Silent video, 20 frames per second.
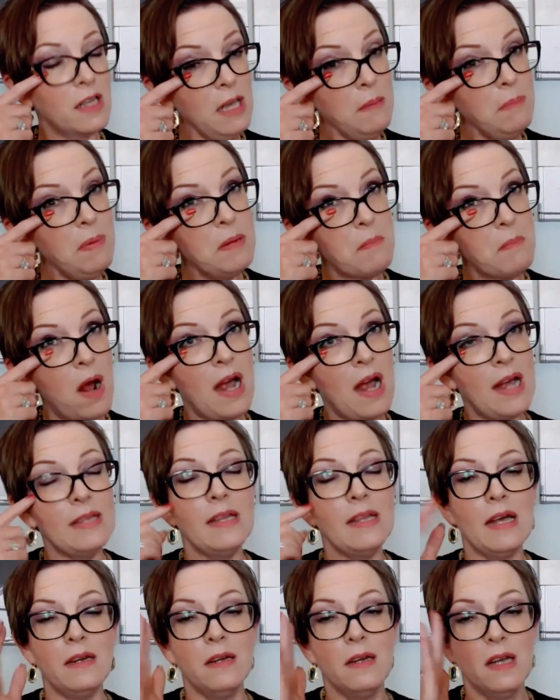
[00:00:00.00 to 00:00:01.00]
And keep in mind
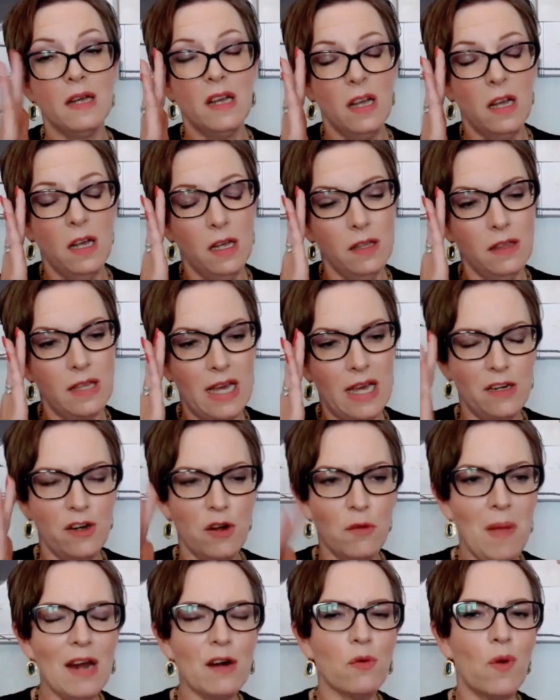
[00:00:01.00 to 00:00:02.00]
that
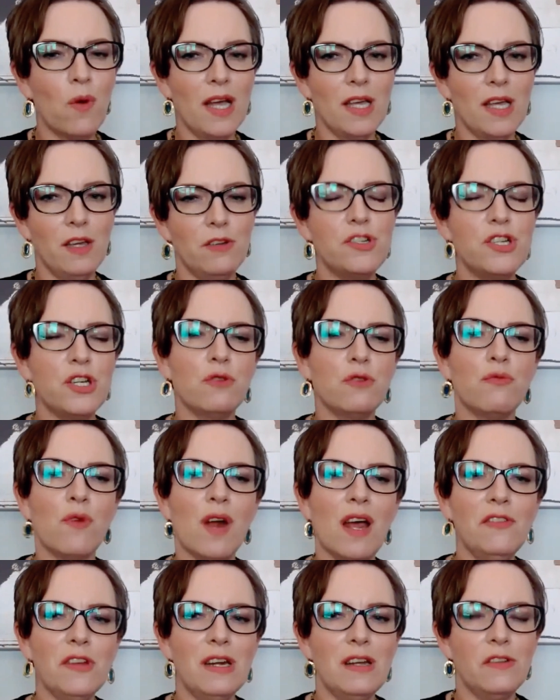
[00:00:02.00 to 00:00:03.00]
no matter what you do,
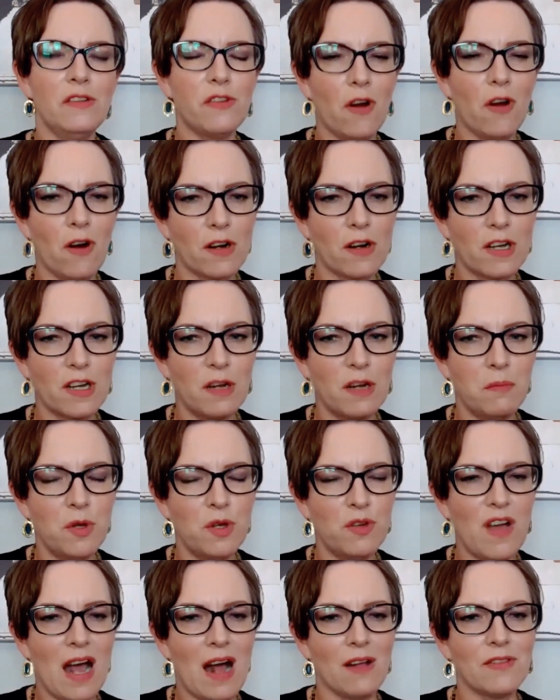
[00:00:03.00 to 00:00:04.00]
residents are going to
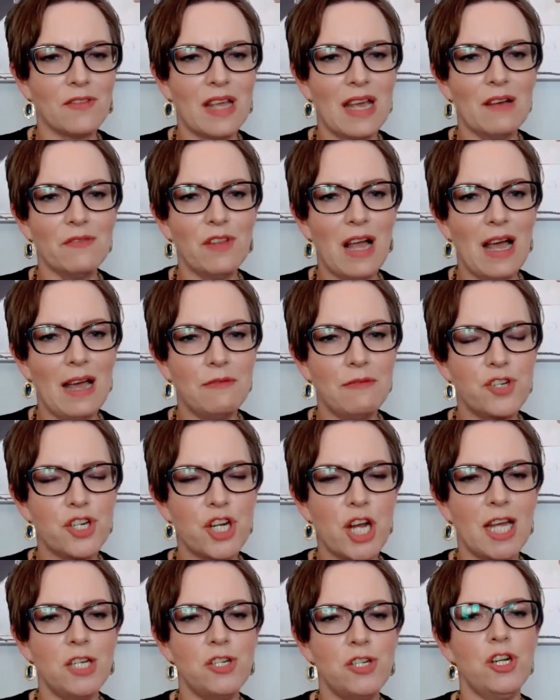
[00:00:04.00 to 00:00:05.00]
move out. They have life
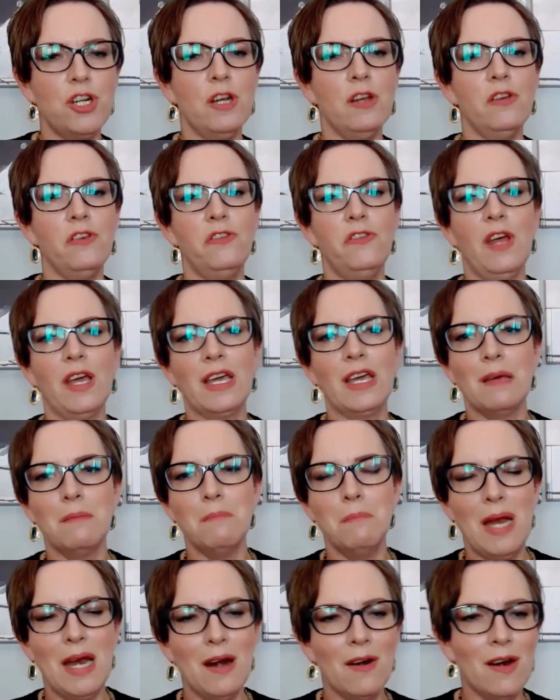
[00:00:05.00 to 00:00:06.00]
changes, they
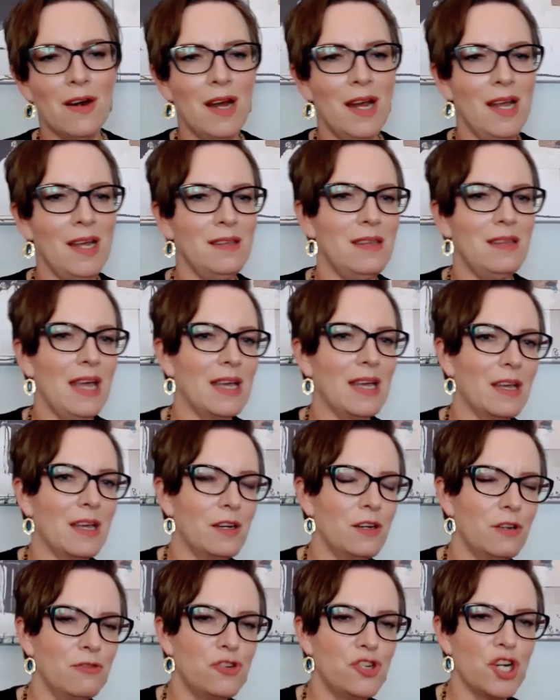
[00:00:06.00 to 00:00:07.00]
get married, they
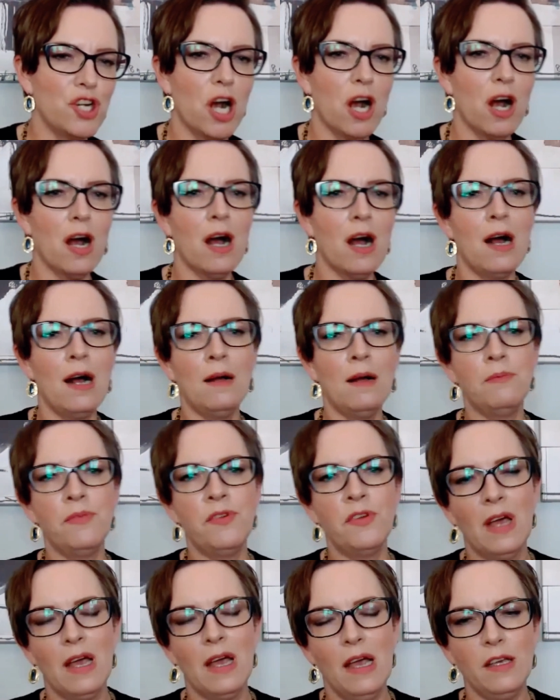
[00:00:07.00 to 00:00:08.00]
get new
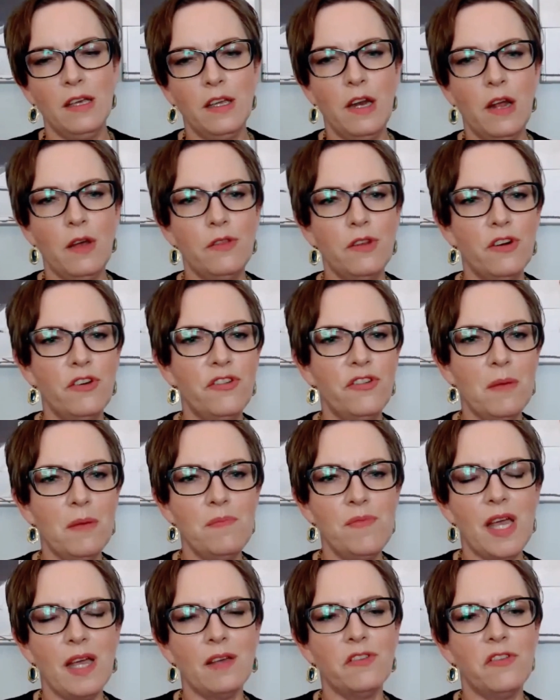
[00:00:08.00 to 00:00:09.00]
jobs. There's
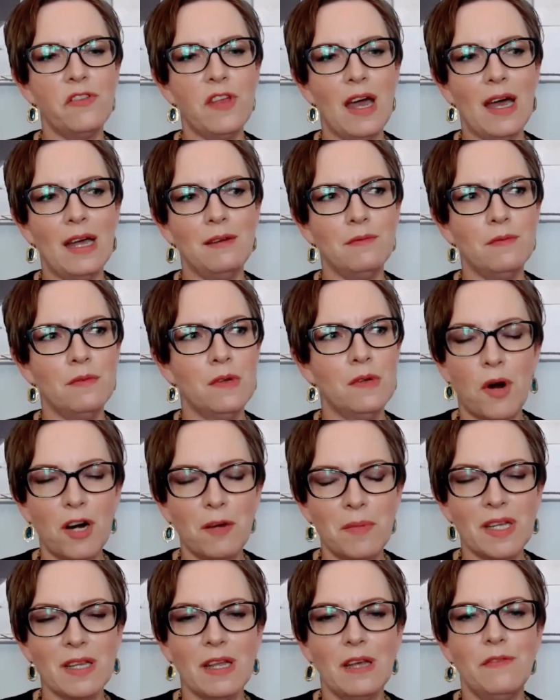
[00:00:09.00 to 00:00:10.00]
some things that
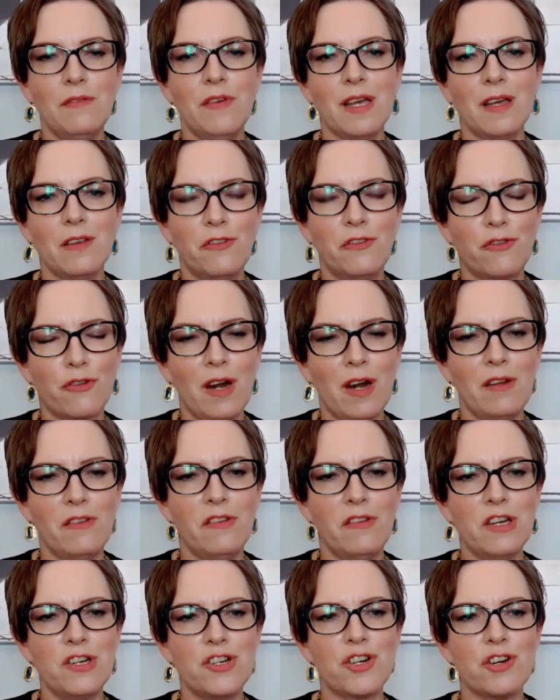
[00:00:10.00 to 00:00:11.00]
apartment living is
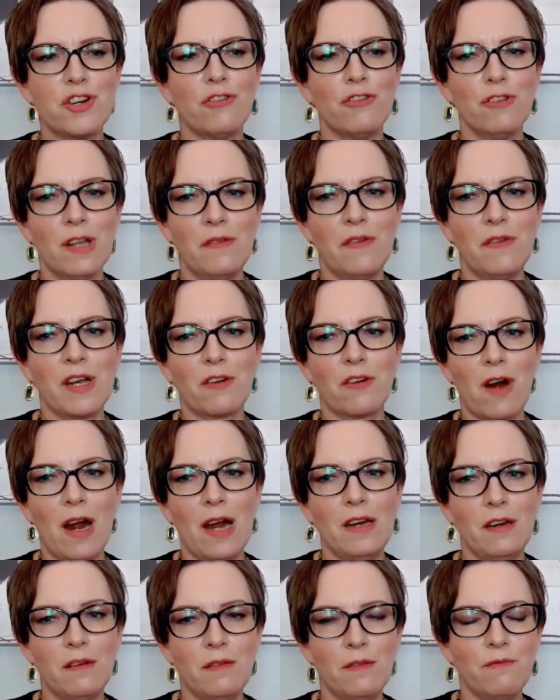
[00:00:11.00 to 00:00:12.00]
transitional living,
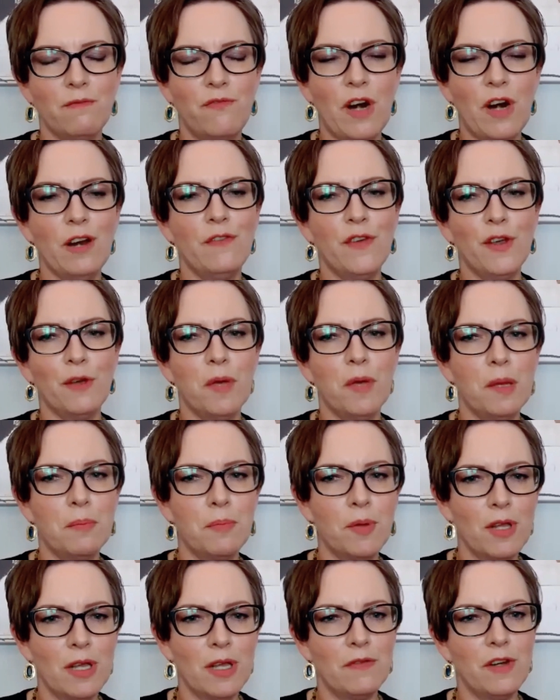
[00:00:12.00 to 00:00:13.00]
right? Very few
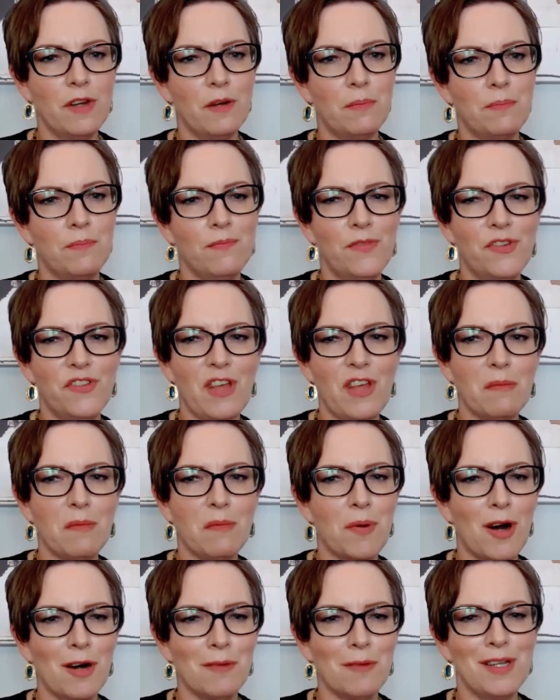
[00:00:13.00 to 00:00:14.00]
people live in a
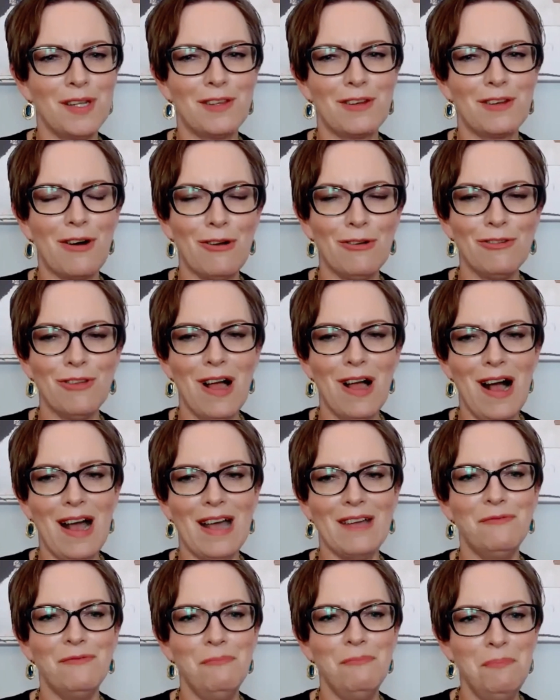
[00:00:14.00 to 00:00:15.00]
same apartment their whole
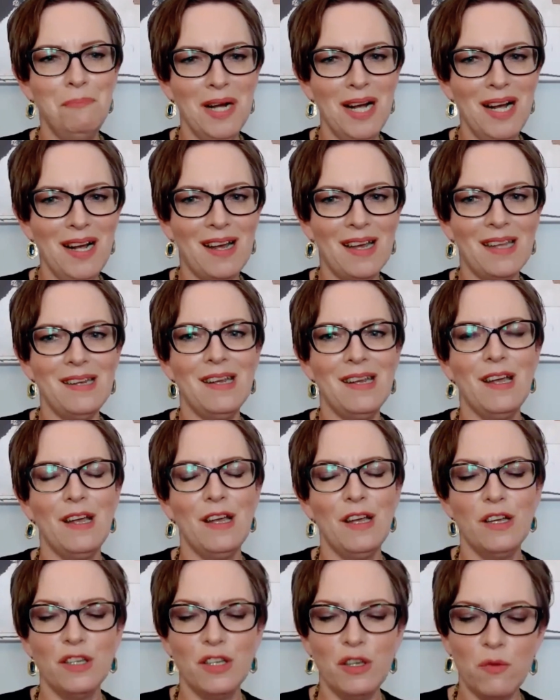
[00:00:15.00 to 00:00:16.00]
life, but
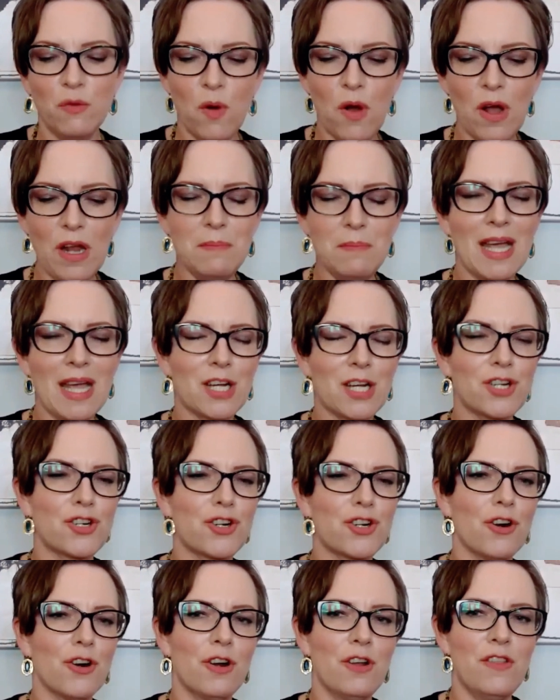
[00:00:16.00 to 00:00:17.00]
you want to make
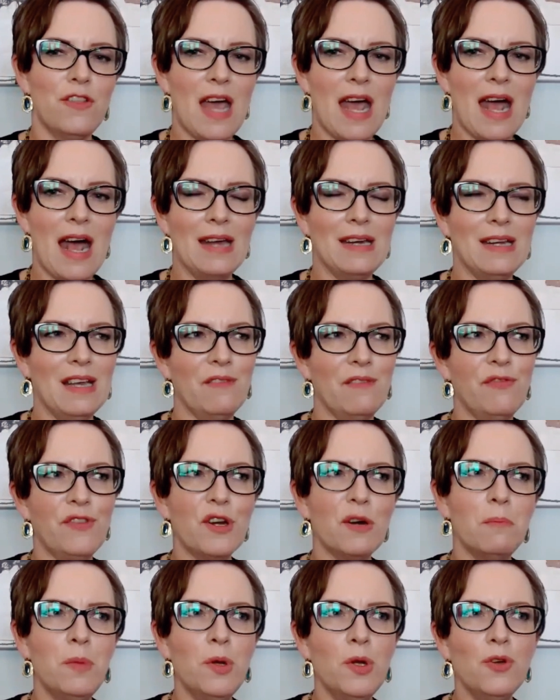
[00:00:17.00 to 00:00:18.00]
sure that if
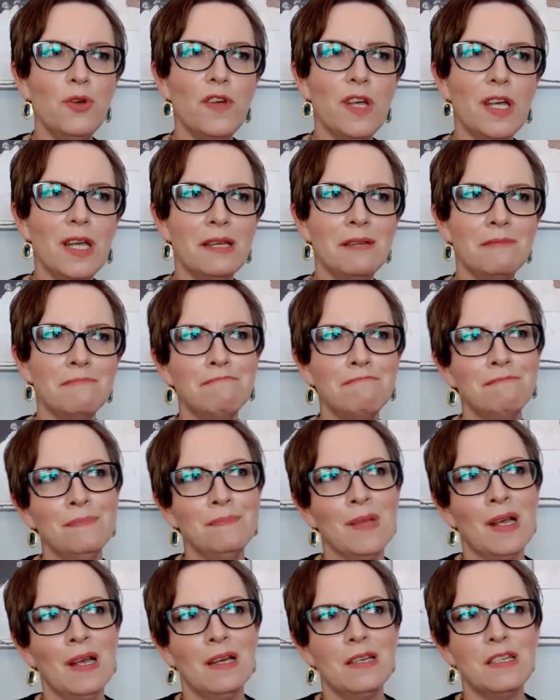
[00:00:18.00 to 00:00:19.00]
they're moving
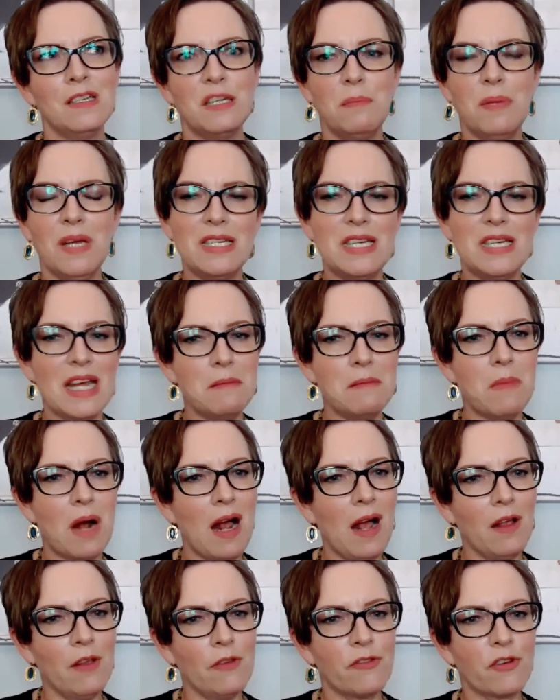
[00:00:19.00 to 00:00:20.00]
to be 10
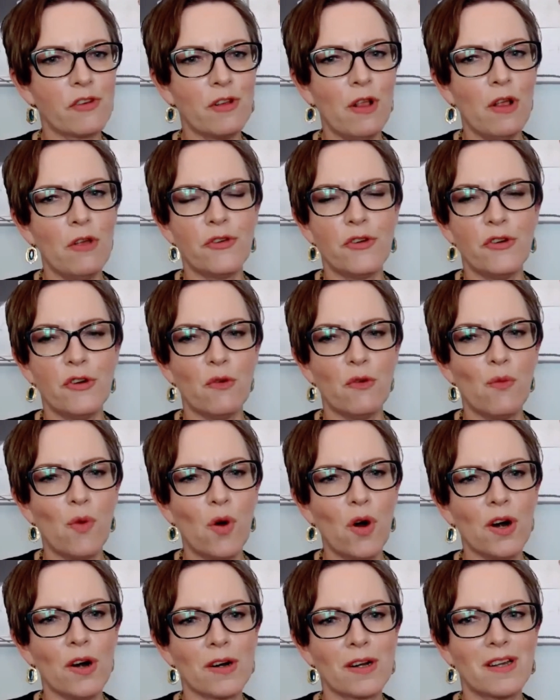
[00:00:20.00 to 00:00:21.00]
miles closer to
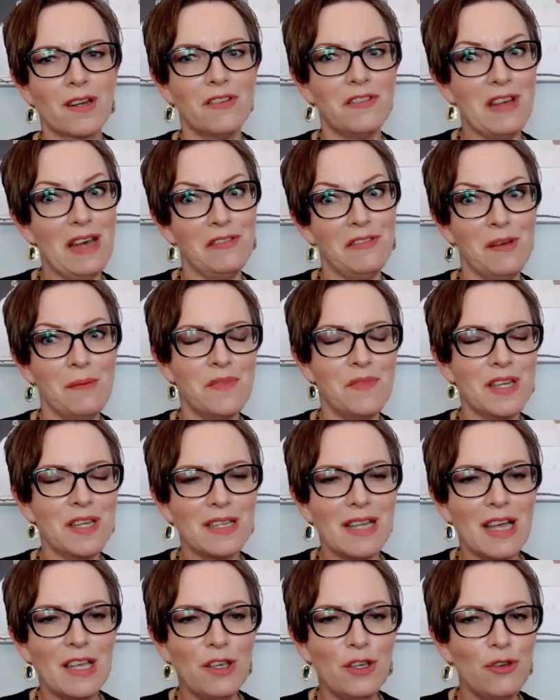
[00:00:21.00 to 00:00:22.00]
work, is that
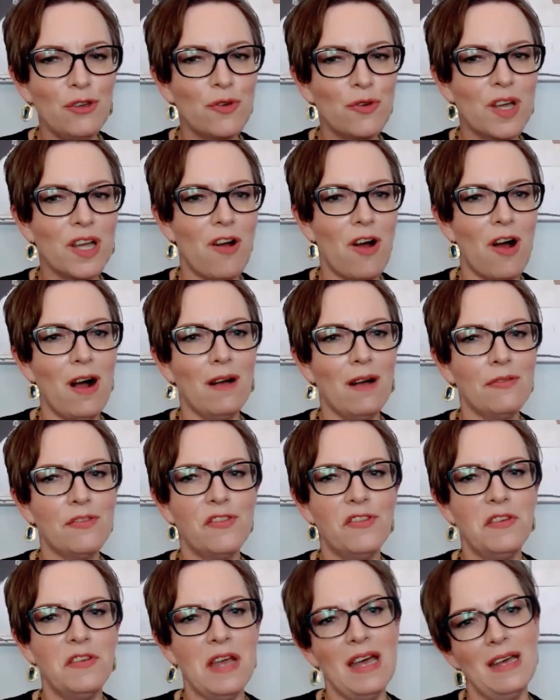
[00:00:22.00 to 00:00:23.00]
something that you can
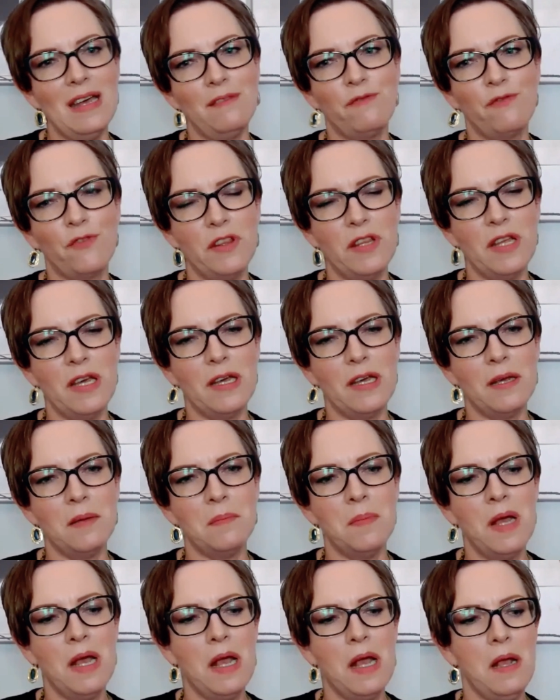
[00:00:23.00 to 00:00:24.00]
offset for
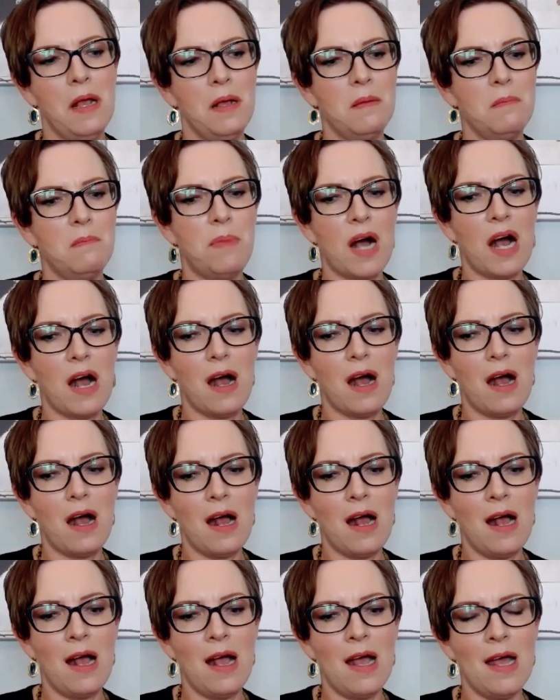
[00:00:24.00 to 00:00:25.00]
them
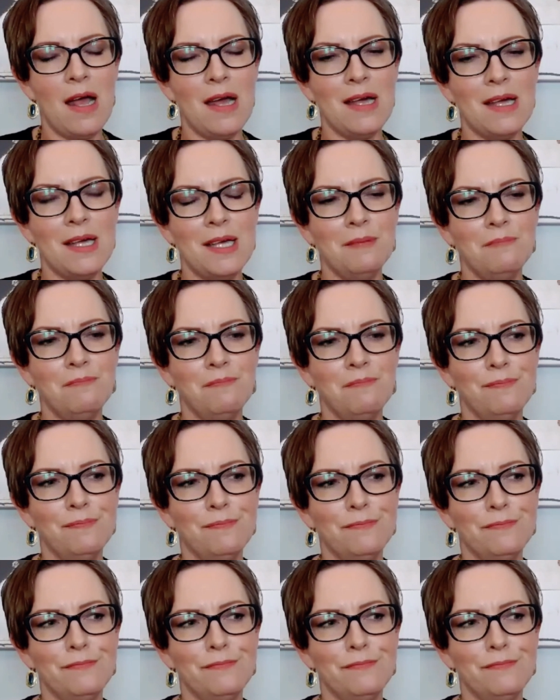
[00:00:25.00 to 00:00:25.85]
by